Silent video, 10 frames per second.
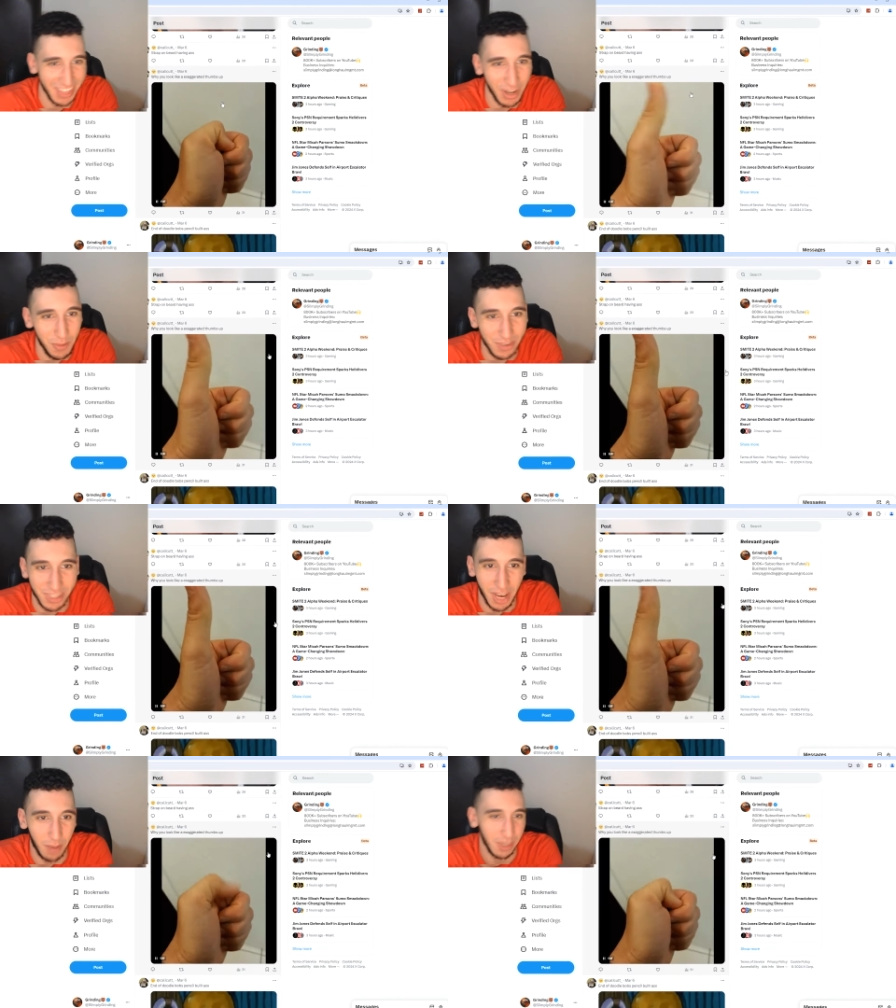
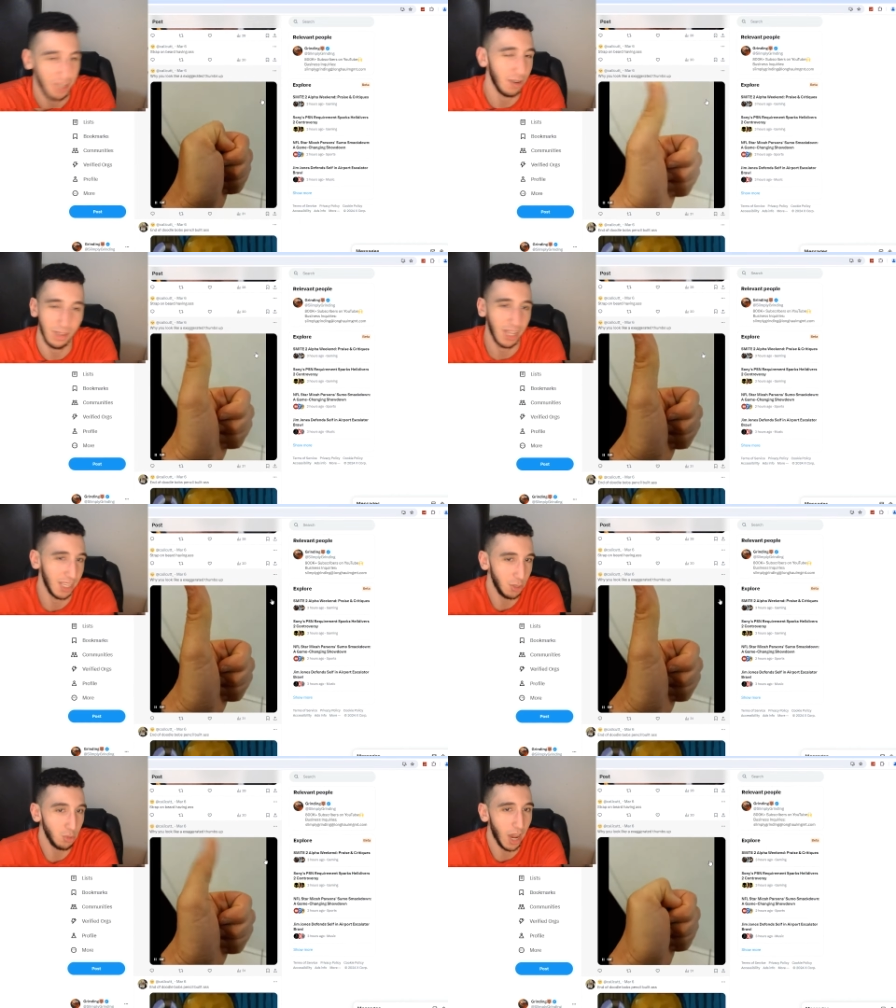thumbs up? You know, like
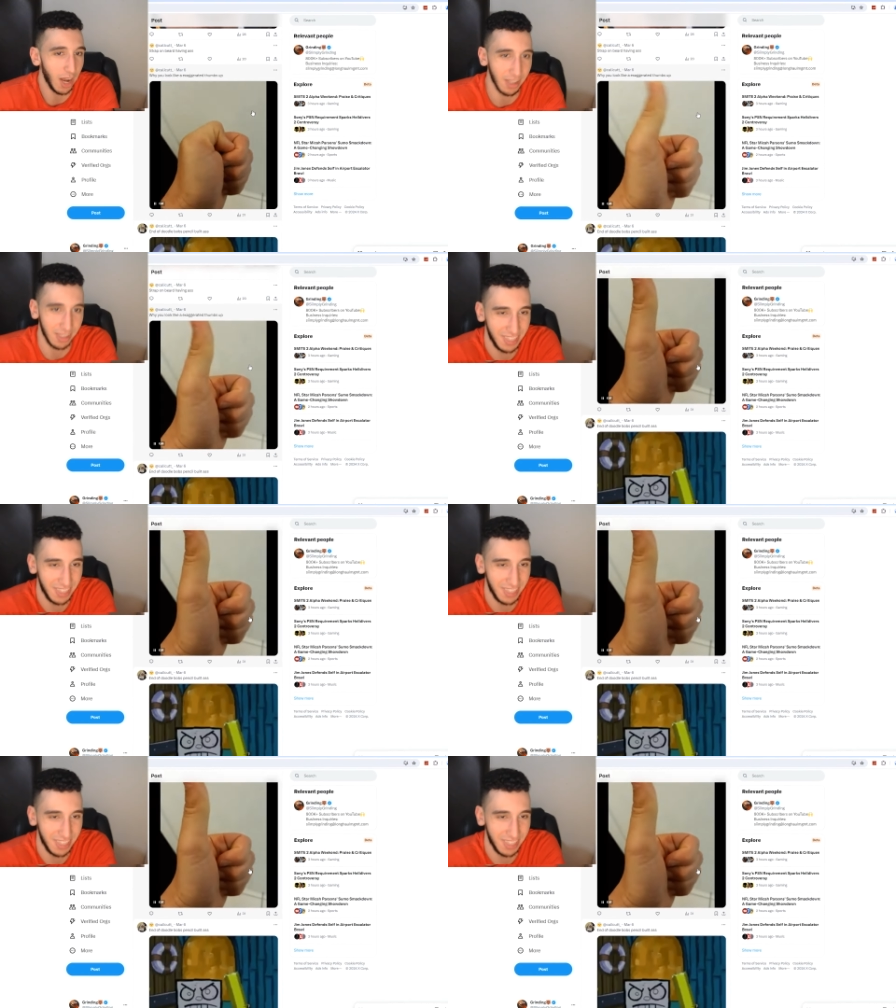you got it.